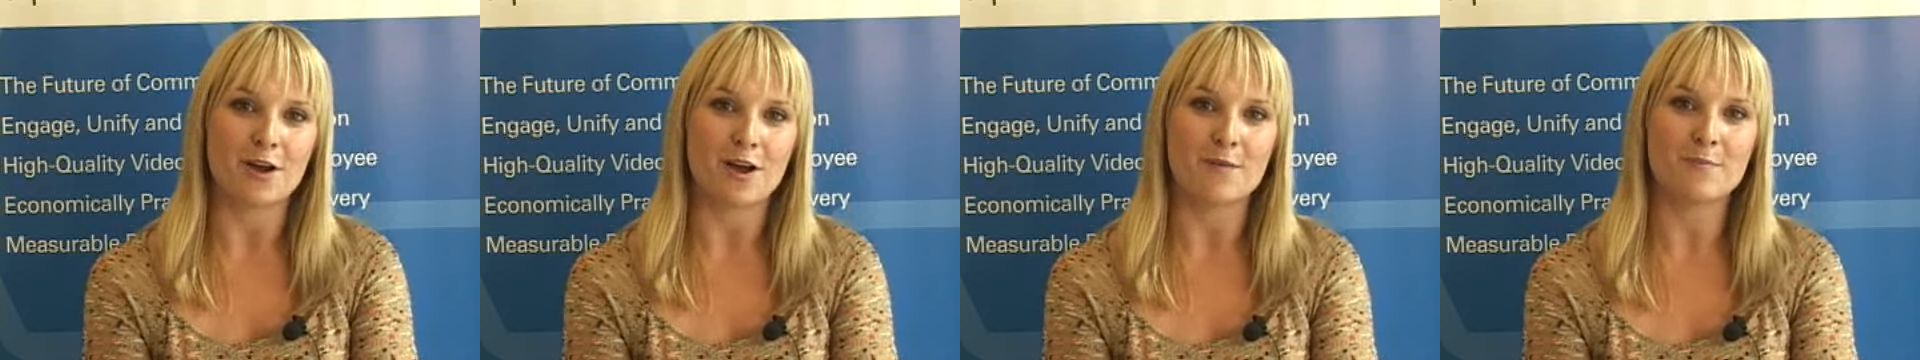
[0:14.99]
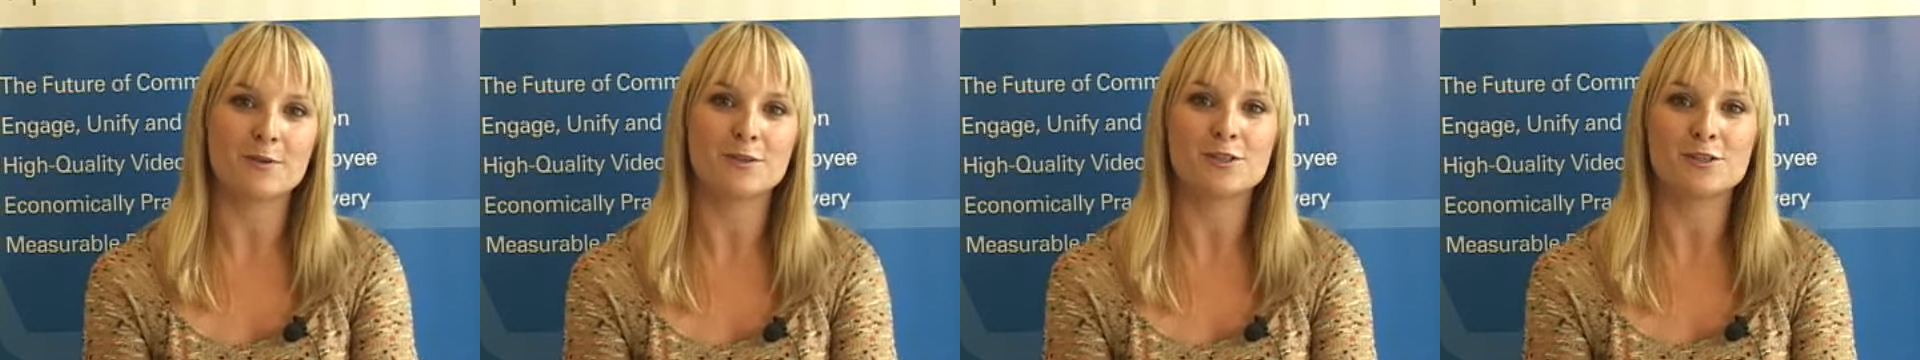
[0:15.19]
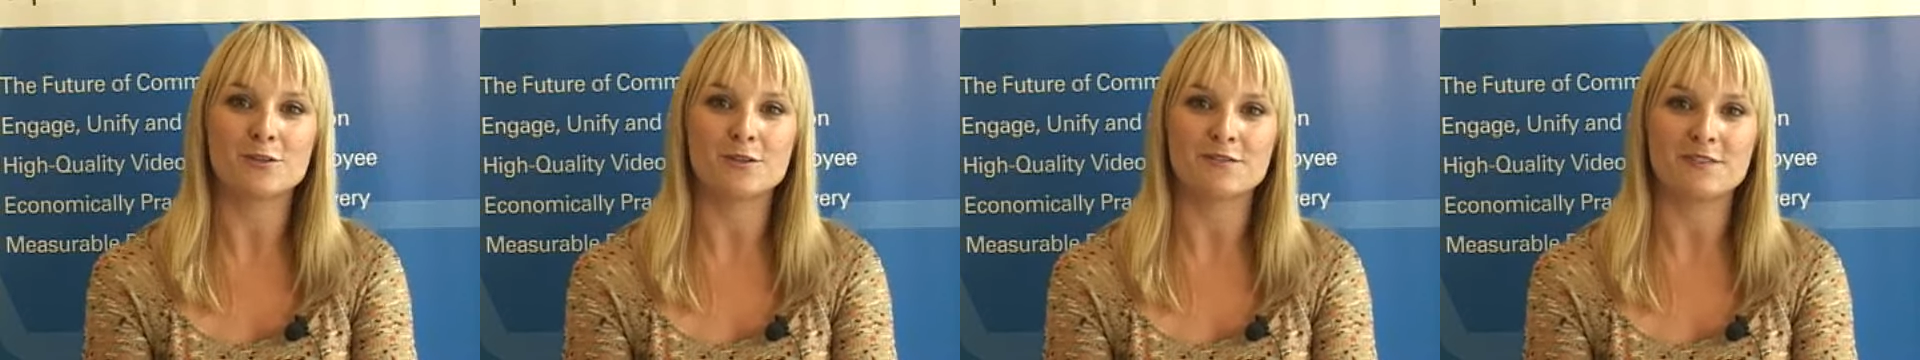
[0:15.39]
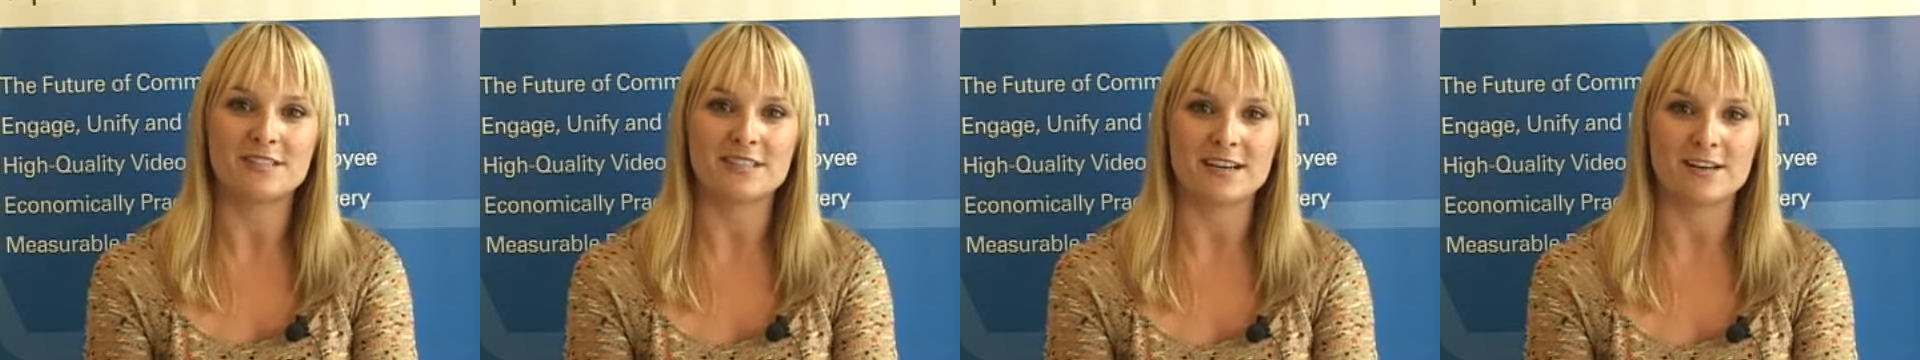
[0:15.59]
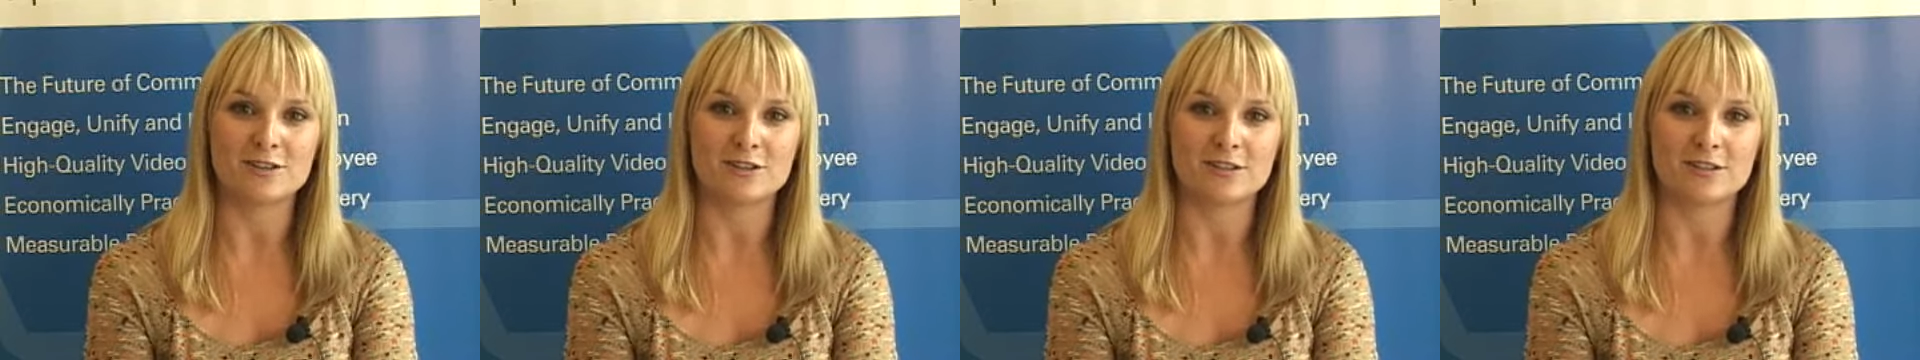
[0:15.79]
opportune
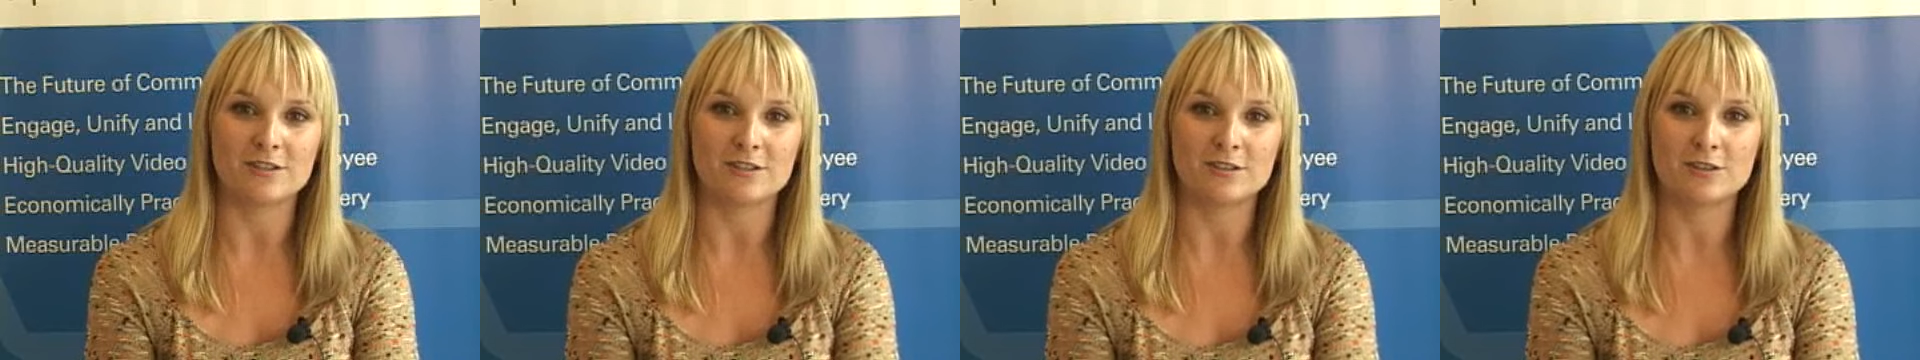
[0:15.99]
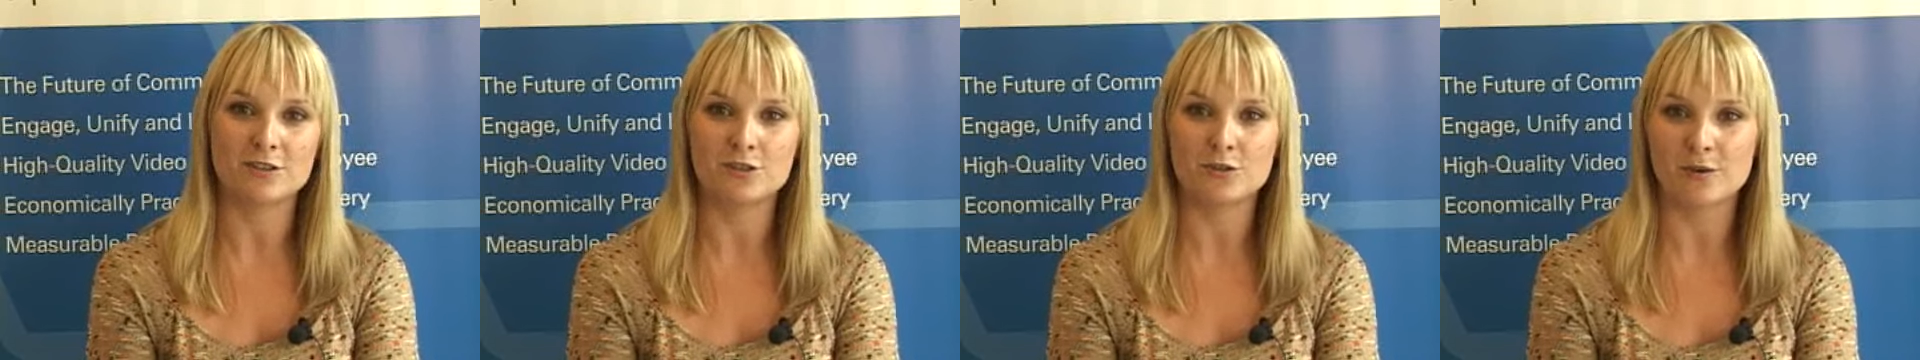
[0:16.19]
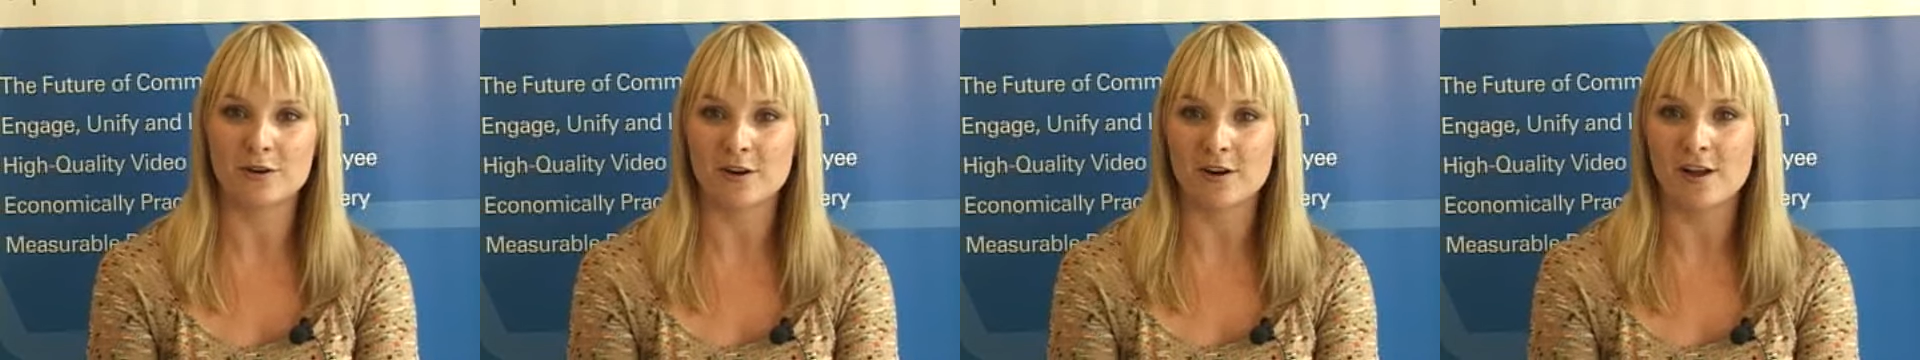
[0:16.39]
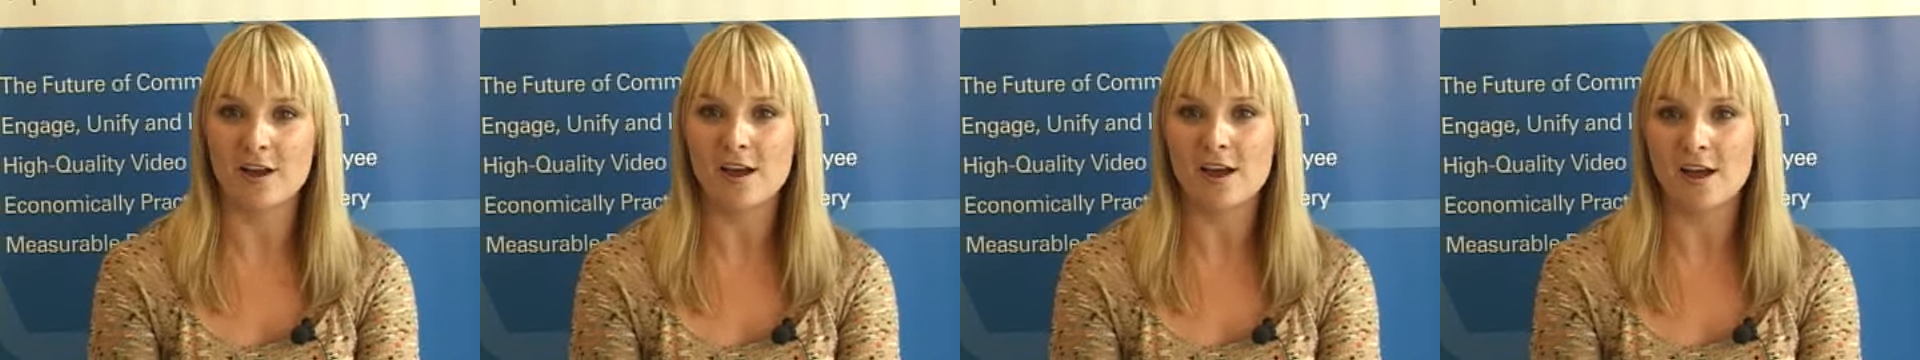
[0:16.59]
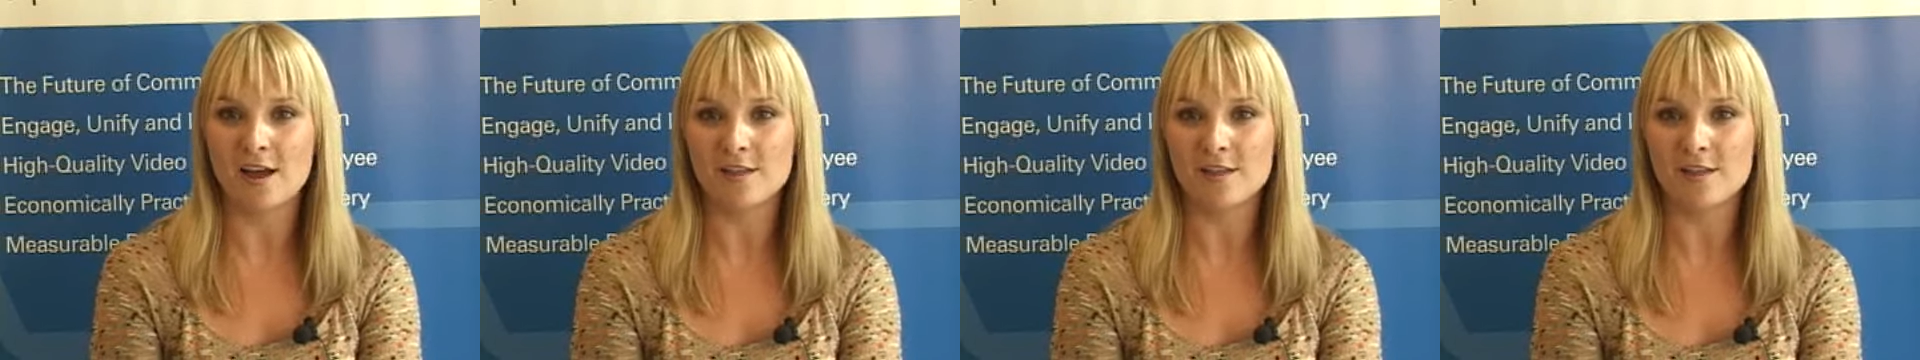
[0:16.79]
invitation to join our